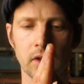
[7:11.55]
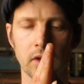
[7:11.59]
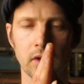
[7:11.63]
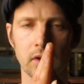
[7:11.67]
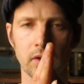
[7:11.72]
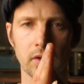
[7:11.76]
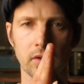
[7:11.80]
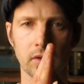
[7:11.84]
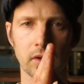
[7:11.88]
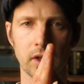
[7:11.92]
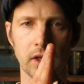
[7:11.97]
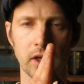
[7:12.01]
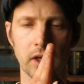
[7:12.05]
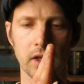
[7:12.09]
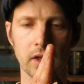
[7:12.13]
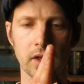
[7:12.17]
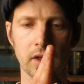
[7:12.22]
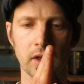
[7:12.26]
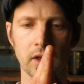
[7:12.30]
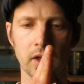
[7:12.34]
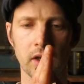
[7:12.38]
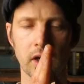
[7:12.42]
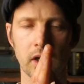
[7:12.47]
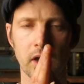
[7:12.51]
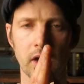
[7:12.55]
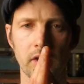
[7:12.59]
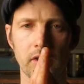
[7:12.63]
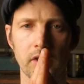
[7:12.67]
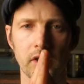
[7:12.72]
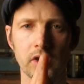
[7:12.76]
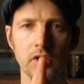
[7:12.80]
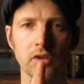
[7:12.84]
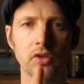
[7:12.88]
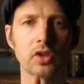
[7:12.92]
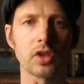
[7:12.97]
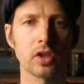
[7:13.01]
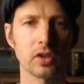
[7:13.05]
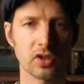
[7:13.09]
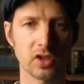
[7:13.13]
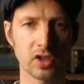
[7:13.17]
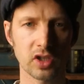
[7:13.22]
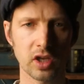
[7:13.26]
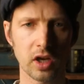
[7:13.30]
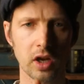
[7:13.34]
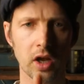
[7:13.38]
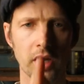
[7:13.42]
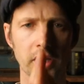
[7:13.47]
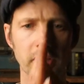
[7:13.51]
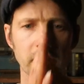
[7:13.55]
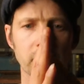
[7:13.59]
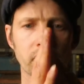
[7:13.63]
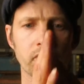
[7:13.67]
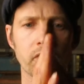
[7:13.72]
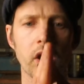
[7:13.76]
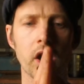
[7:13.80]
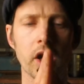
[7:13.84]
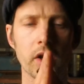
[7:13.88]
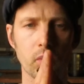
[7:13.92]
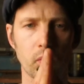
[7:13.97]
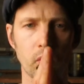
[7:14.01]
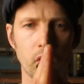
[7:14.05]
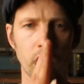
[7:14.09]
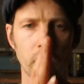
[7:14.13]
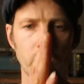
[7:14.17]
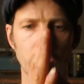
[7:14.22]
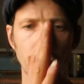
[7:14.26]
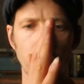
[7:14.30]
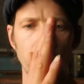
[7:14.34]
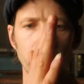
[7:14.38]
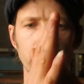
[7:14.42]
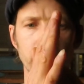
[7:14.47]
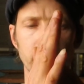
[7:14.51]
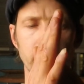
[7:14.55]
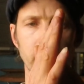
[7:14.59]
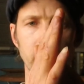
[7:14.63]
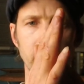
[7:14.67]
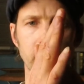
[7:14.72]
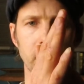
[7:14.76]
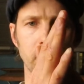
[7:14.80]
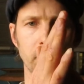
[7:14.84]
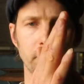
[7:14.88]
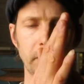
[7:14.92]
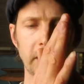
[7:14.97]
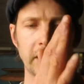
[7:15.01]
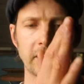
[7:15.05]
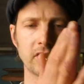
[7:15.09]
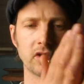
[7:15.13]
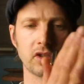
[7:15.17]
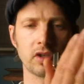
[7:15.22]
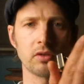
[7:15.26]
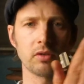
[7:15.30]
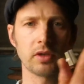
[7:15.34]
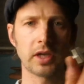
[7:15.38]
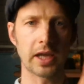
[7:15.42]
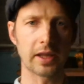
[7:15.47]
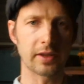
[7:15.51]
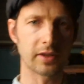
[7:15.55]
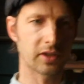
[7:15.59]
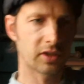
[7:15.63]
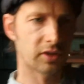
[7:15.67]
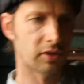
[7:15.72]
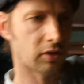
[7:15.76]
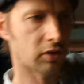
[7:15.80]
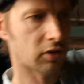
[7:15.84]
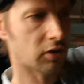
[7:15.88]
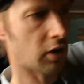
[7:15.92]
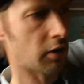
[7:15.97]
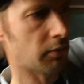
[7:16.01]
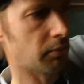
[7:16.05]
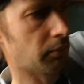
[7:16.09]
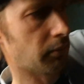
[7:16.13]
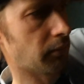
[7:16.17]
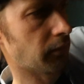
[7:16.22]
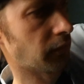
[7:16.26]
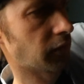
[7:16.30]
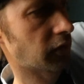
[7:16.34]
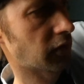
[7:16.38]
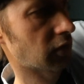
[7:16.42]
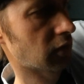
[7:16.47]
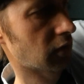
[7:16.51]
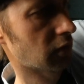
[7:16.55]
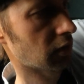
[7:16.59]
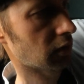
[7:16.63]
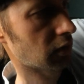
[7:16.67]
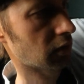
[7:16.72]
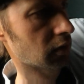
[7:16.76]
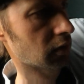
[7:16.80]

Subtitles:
Okay, and then you sort of slide the right one up a little bit so you get this thumbs.